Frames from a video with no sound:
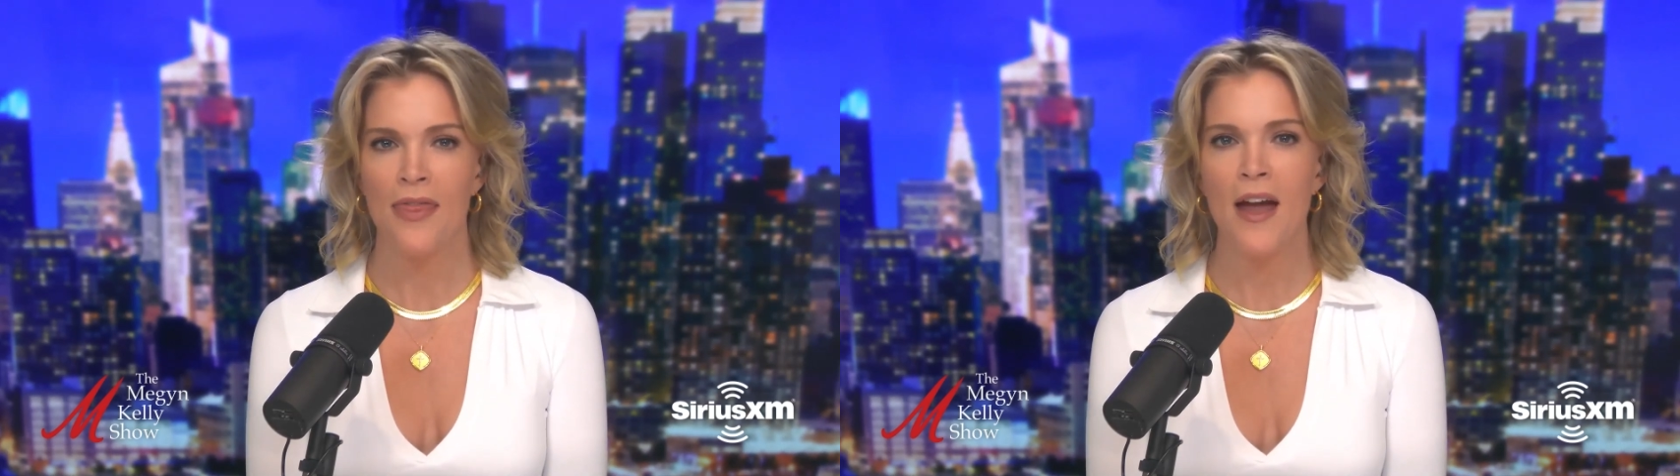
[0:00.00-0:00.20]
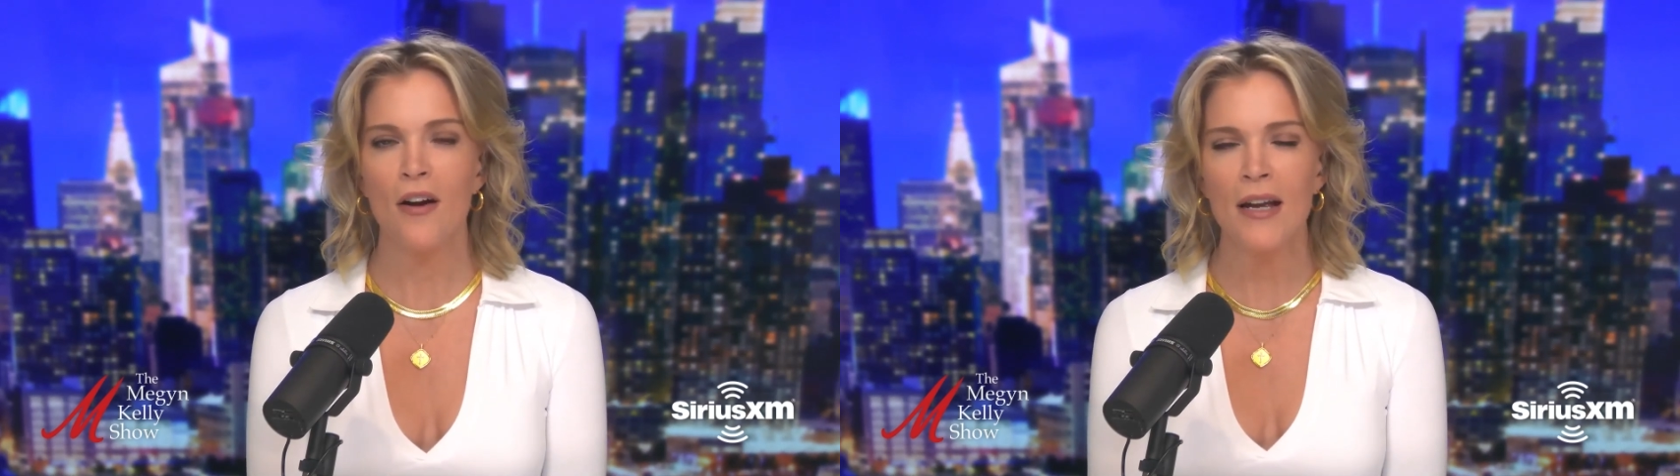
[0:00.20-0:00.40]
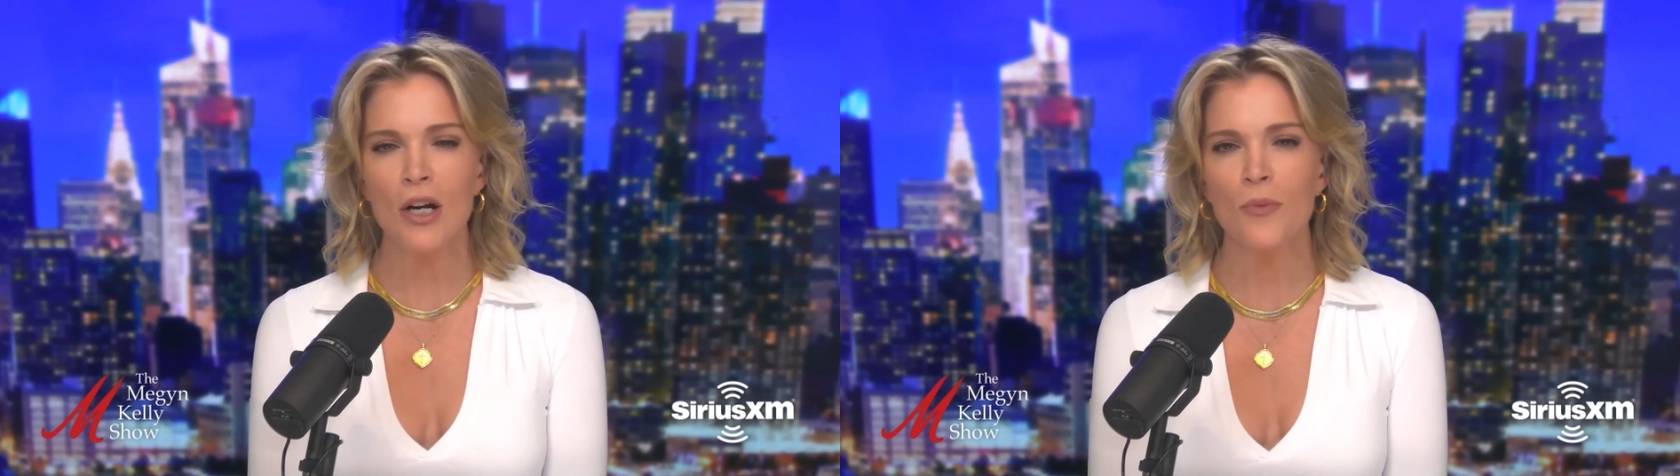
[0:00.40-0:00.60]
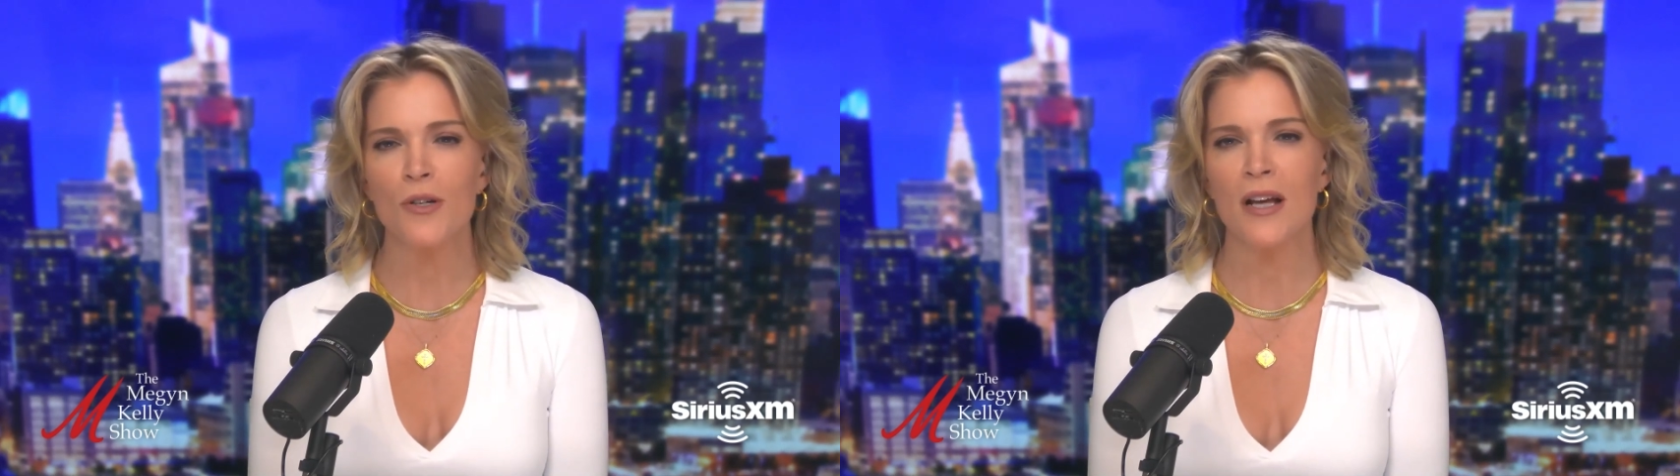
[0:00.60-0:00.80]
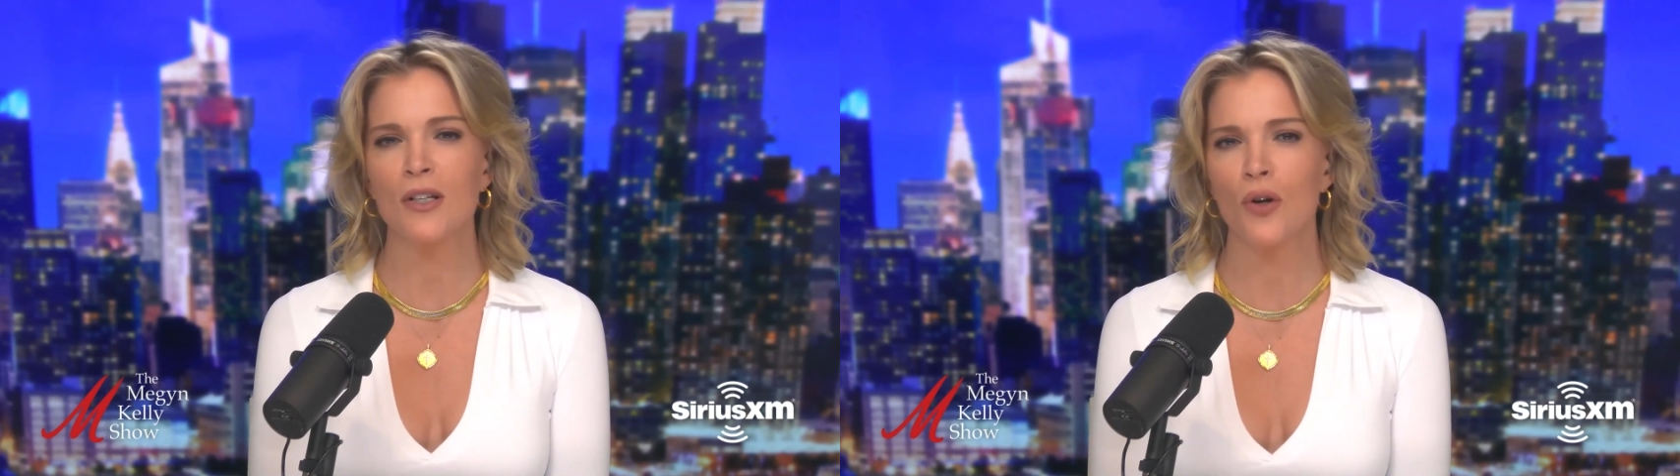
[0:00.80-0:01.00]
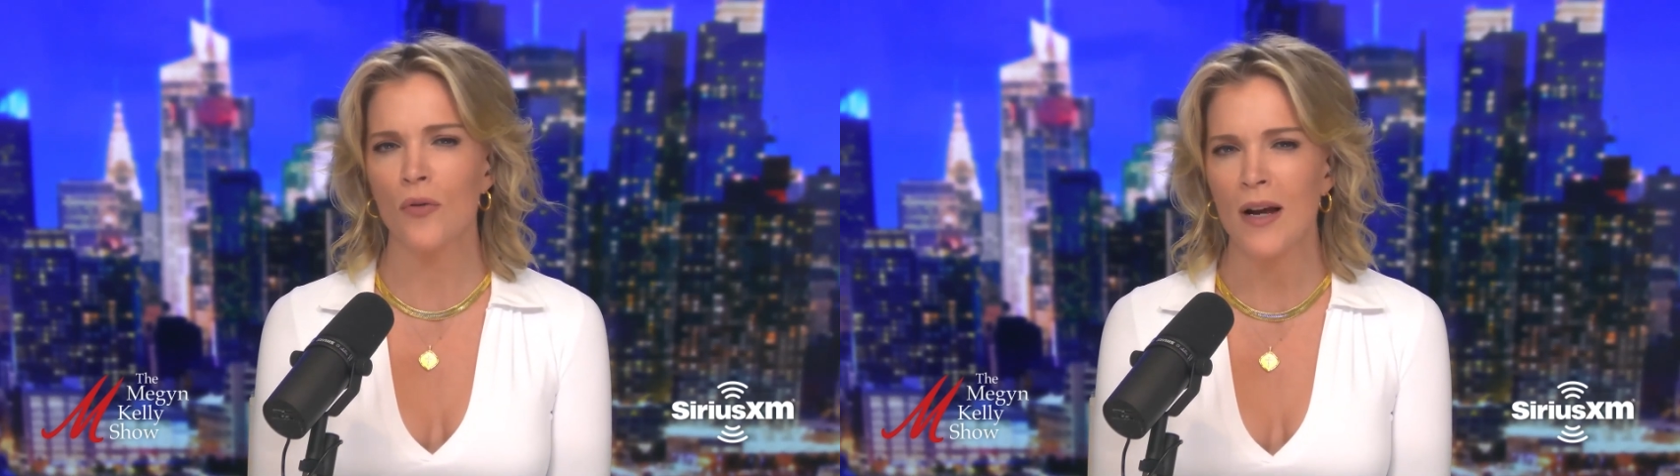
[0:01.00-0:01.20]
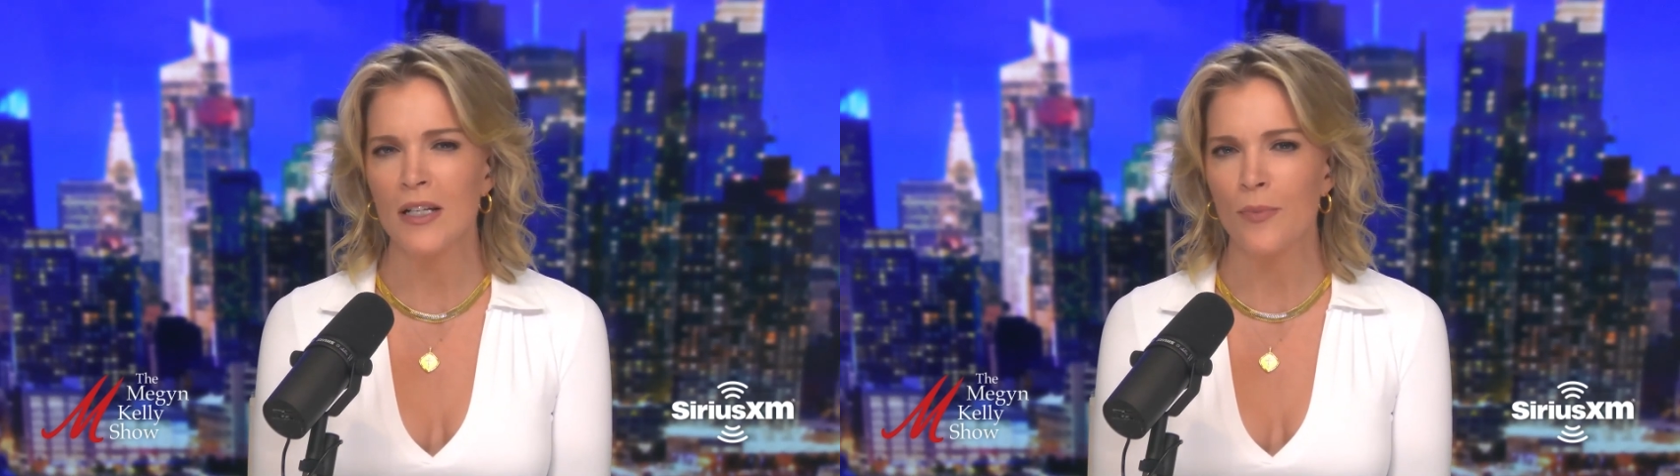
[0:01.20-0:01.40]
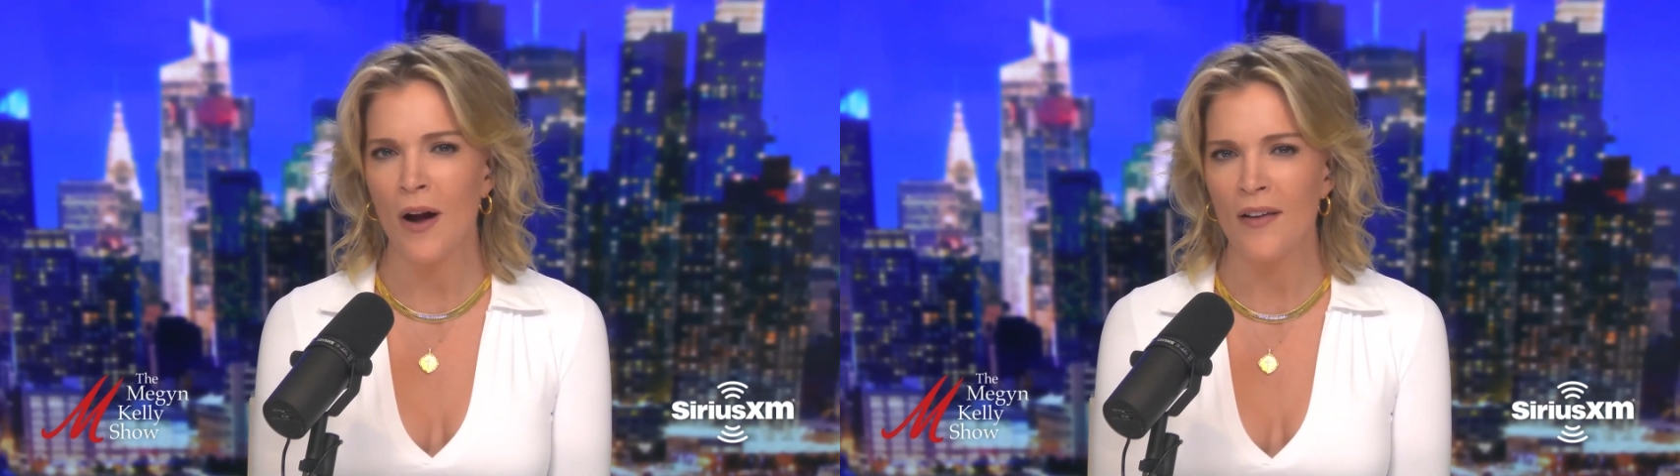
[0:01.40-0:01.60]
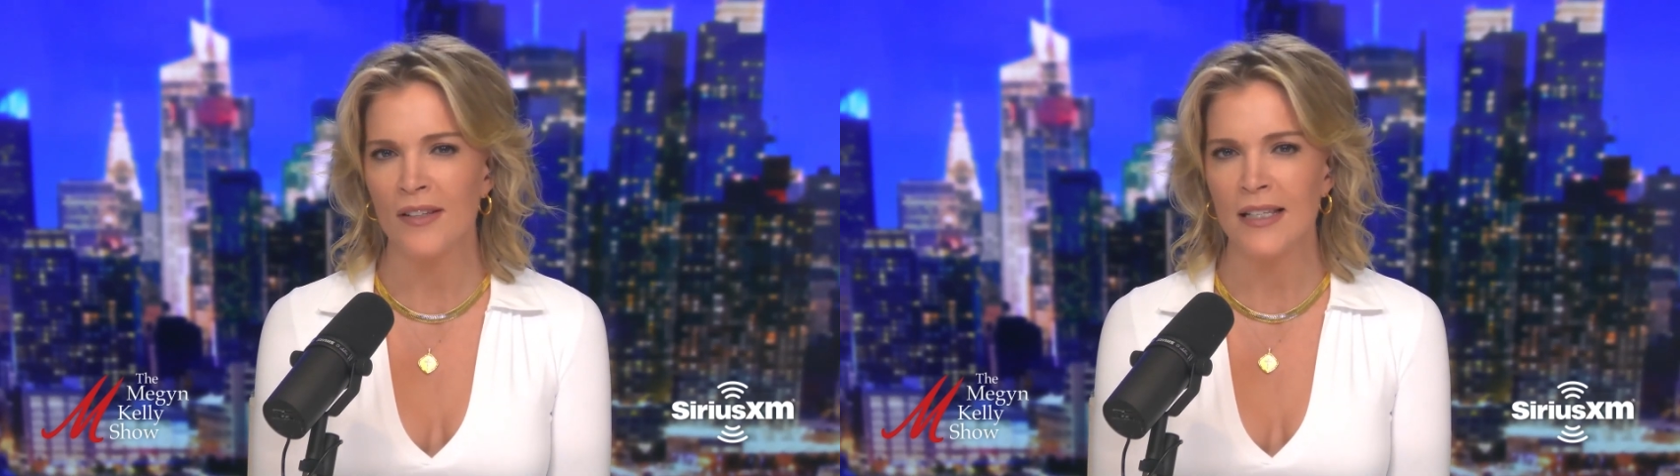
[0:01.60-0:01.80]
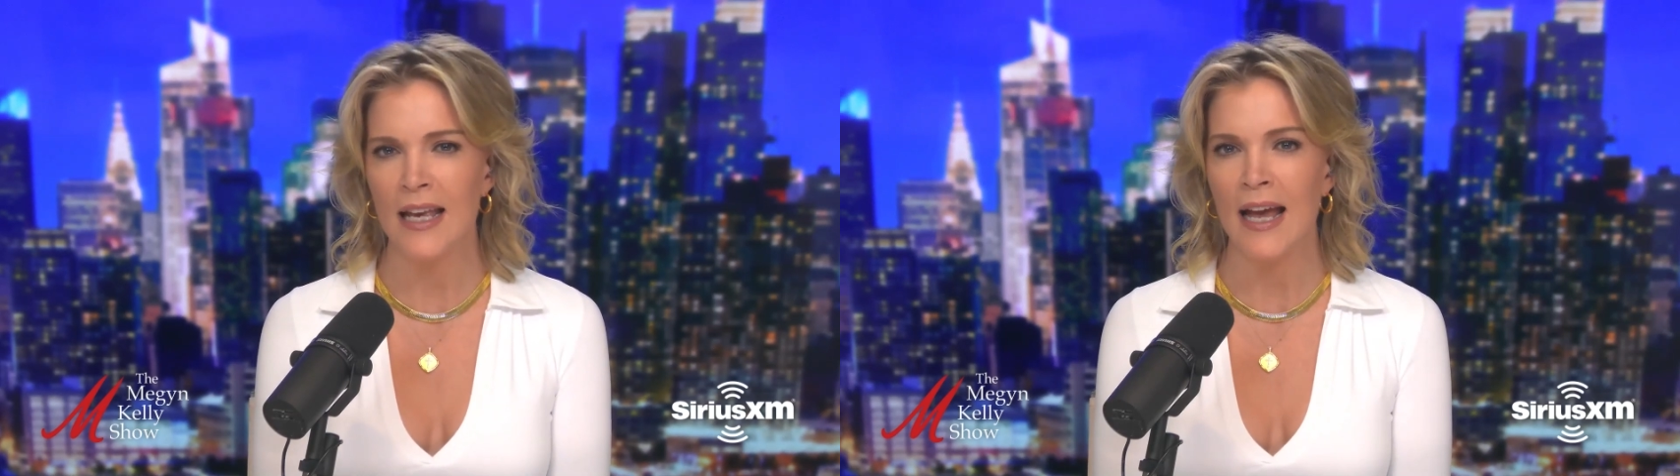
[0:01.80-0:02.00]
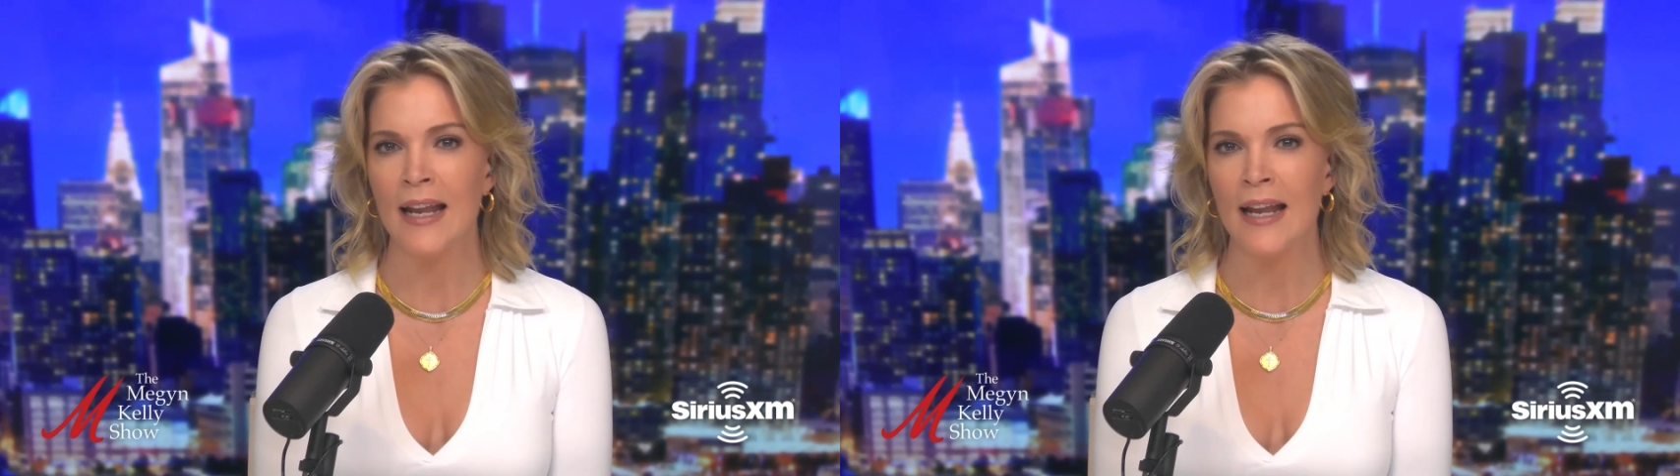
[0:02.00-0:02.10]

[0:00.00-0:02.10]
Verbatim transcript: They're here to protect your right to privacy